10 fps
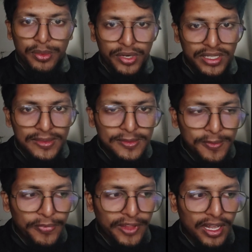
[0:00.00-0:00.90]
or
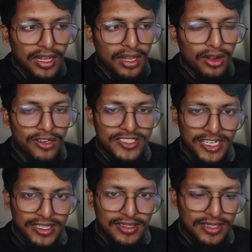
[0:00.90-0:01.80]
China,
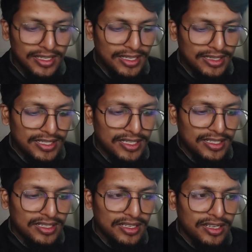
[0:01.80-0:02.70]
then you are
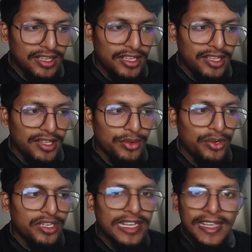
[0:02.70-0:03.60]
taking a taxi,
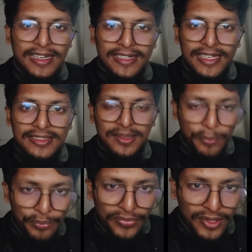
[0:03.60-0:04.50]

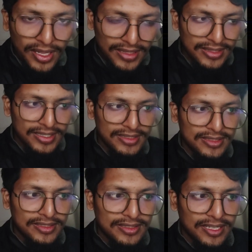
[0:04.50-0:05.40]
then the
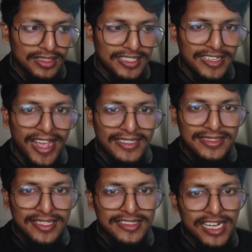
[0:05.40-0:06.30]
taxi driver
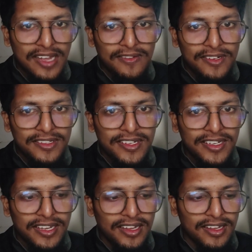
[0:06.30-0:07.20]
snatched
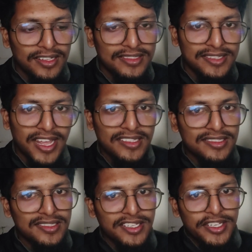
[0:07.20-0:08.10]
your
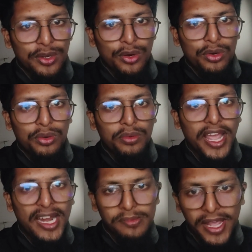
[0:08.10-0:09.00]
handbag,
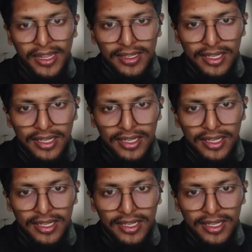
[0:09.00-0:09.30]
or